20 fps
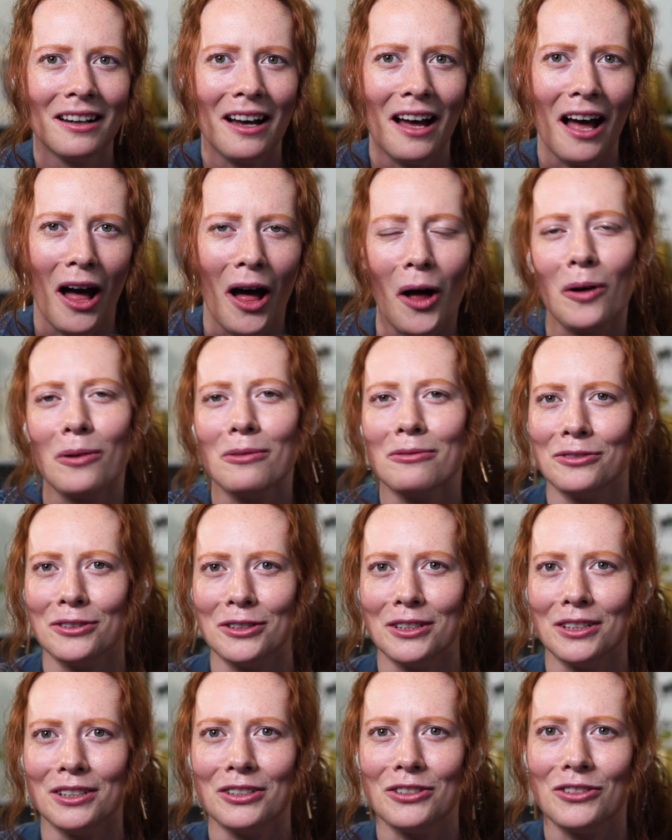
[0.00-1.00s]

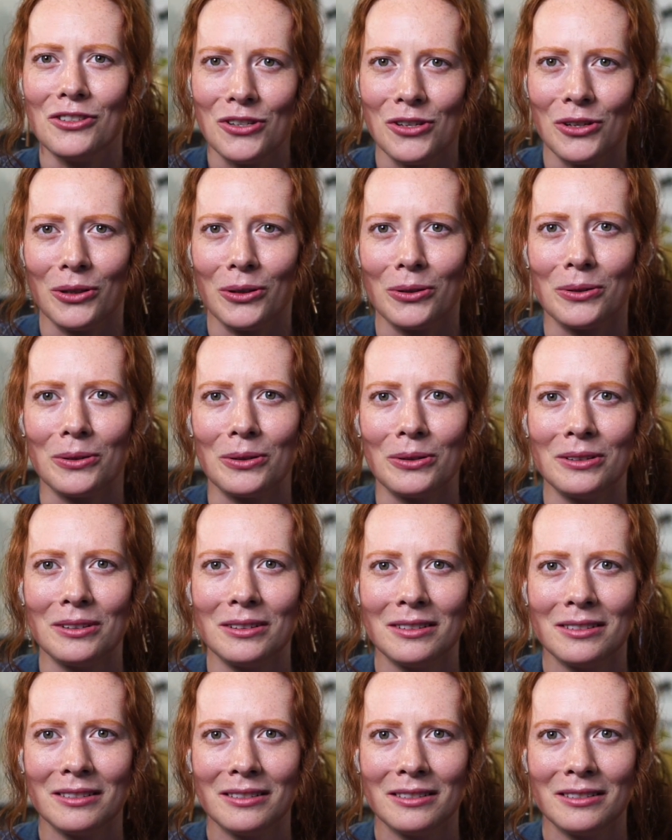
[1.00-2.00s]
helpful to
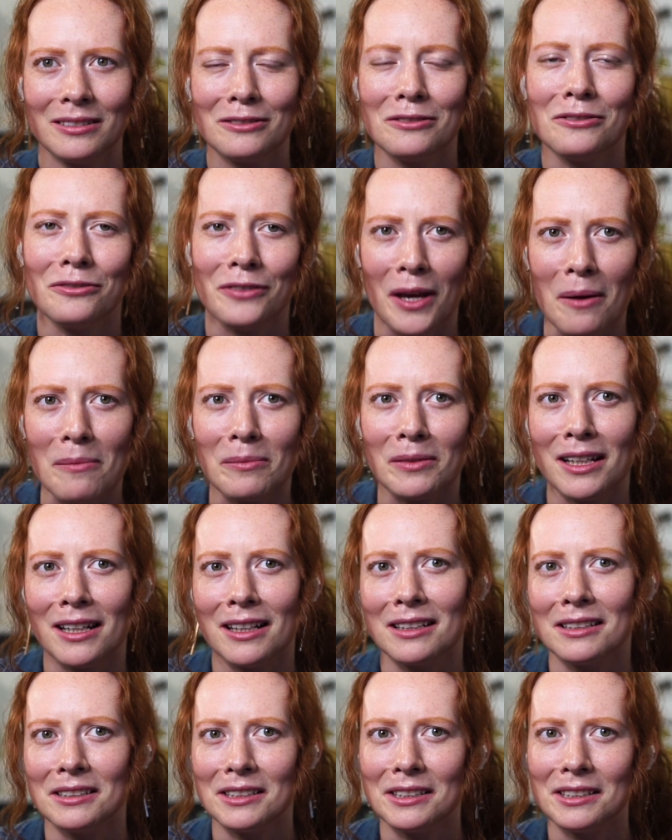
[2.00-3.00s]

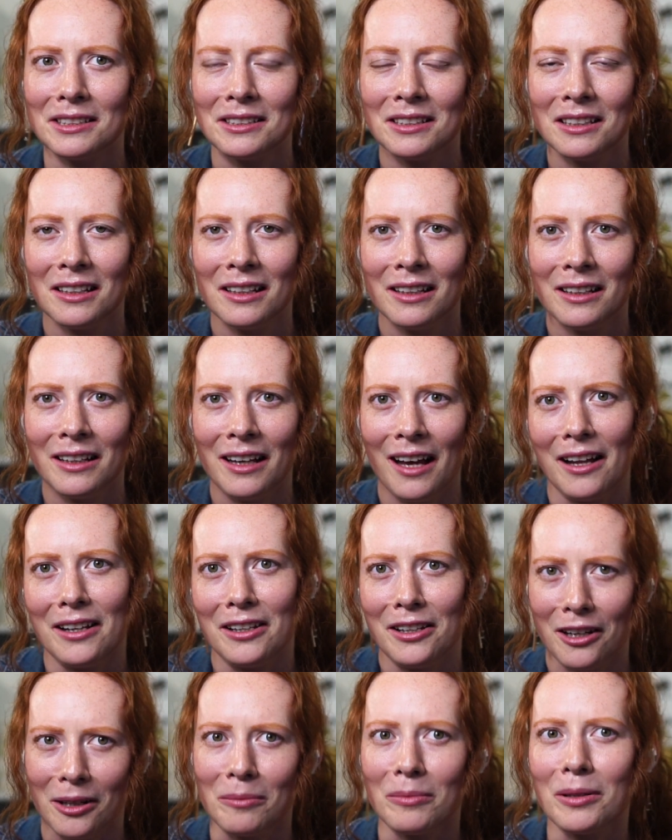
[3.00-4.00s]
families
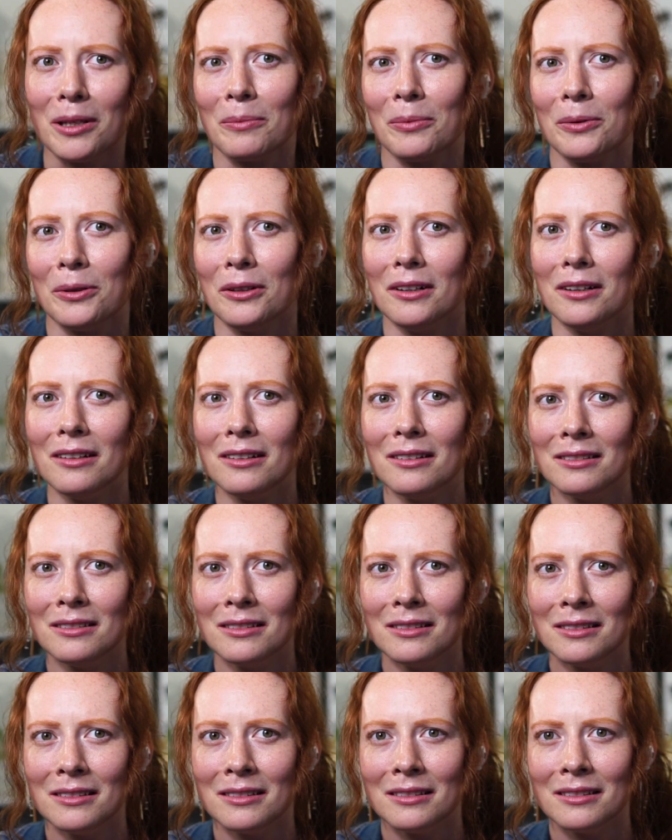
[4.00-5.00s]
and young people
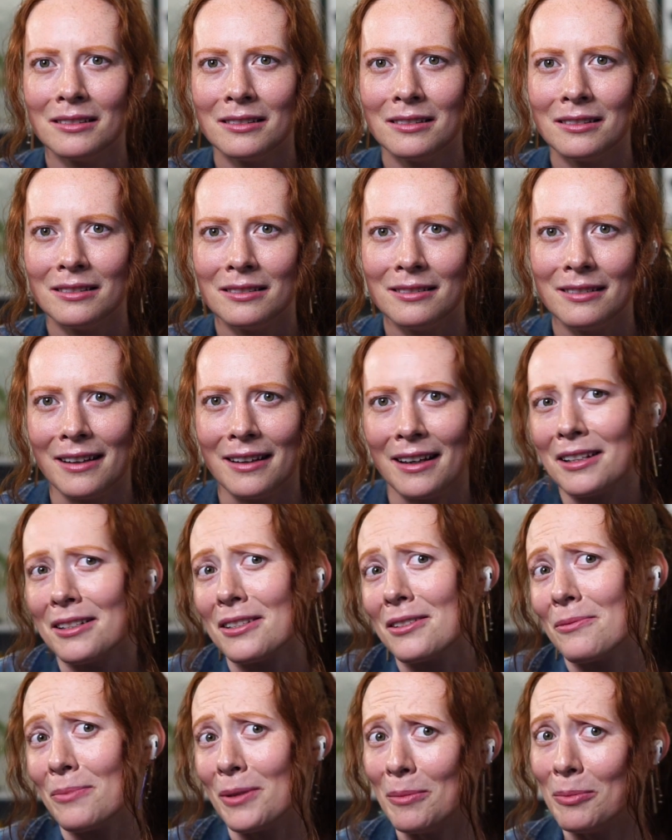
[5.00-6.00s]

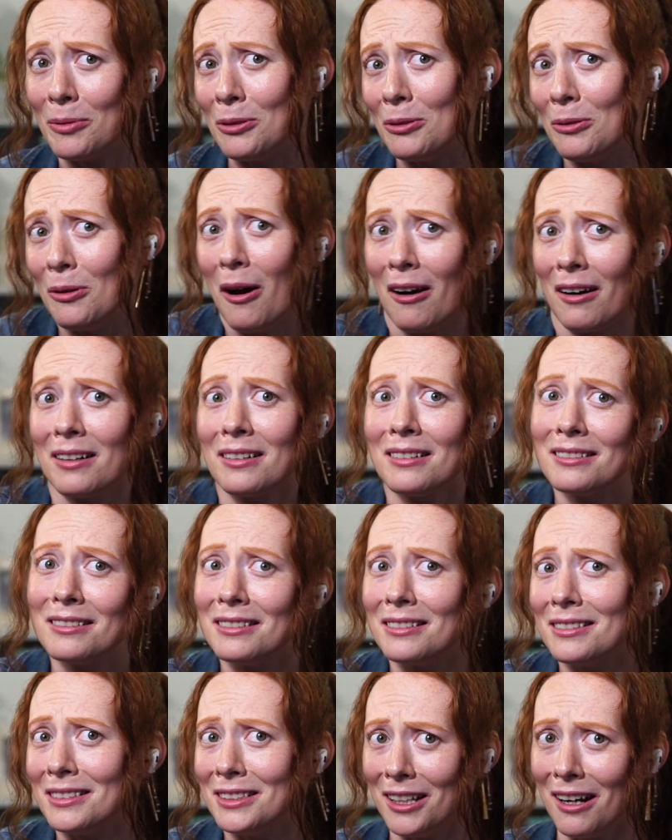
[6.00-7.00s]
and people who aren't
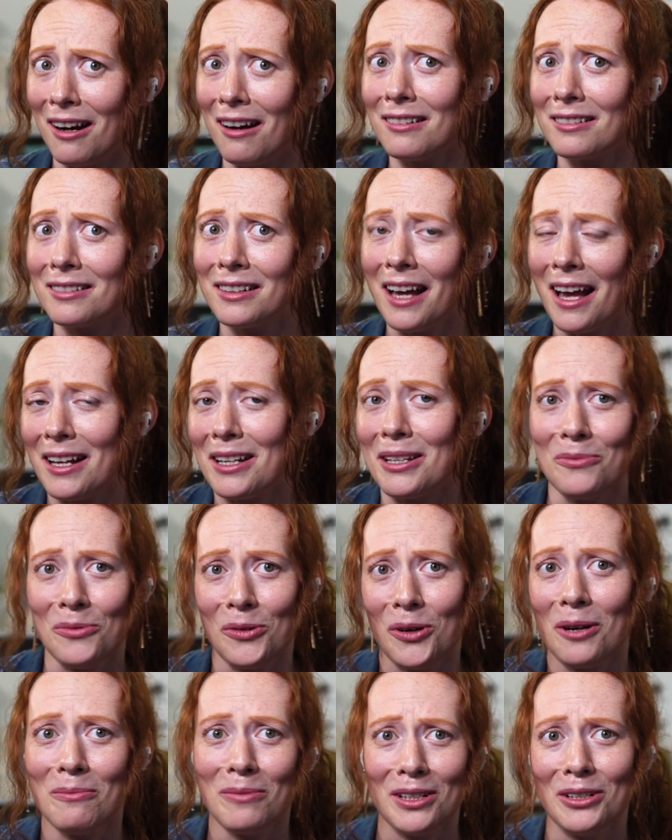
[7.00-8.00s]
young
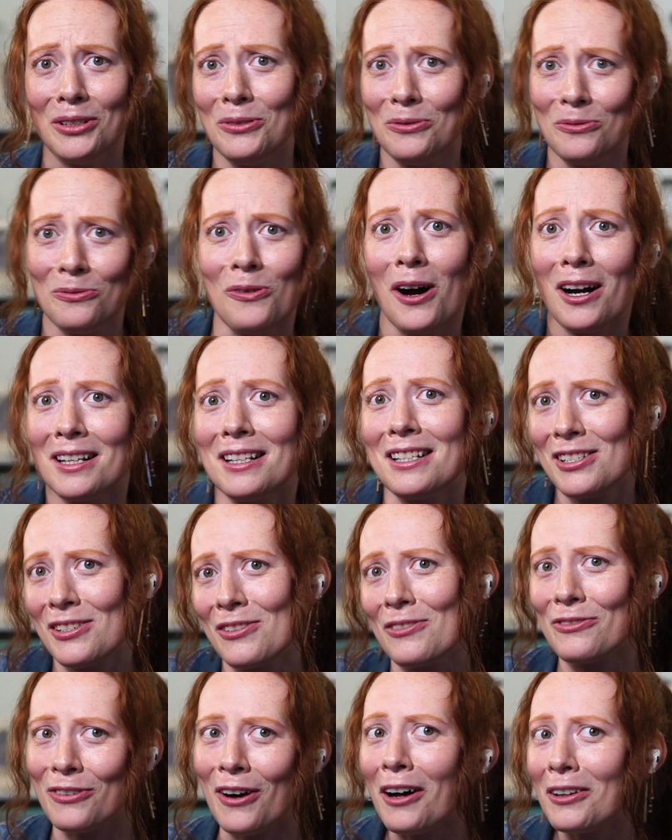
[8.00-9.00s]
anymore, but who wants
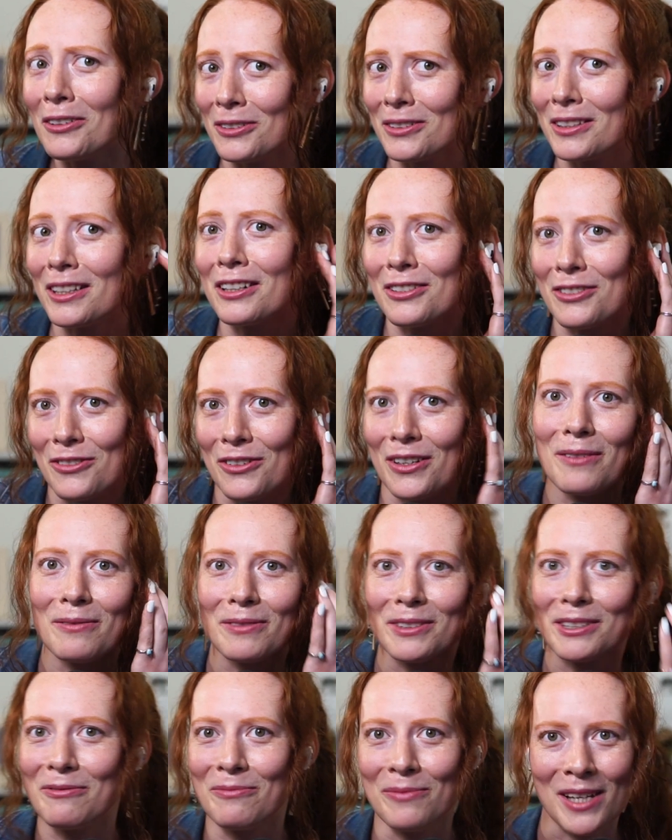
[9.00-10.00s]
to follow their
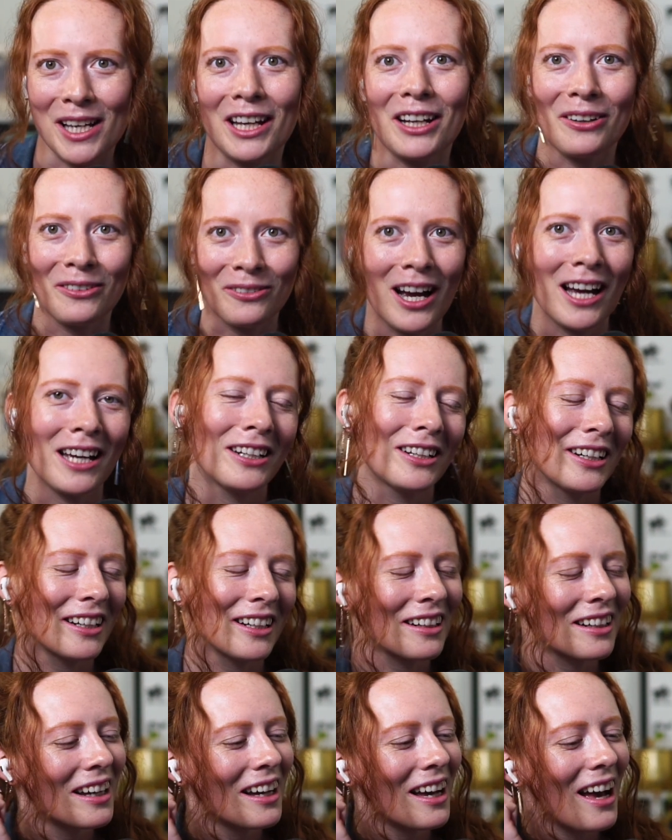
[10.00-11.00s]
dreams of being a
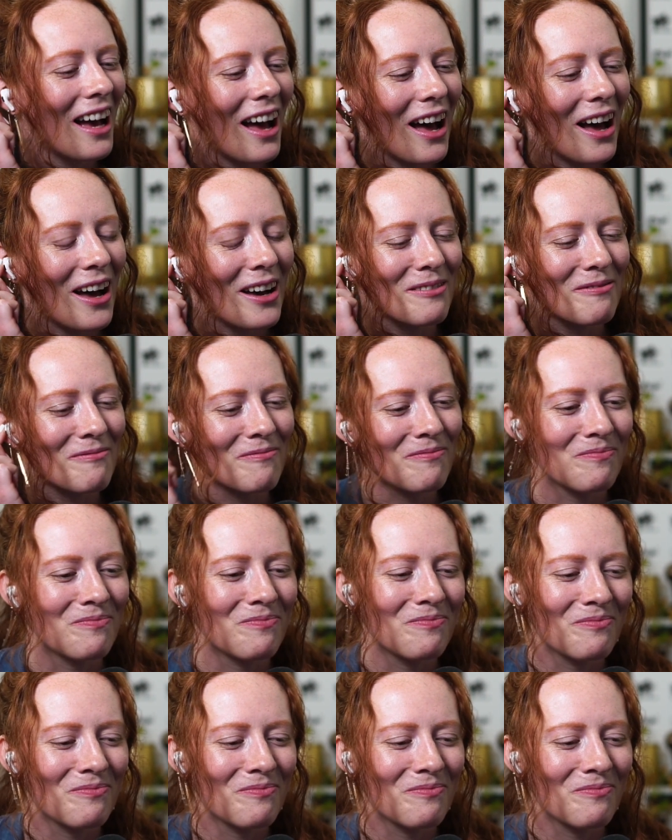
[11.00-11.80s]
writer. Um,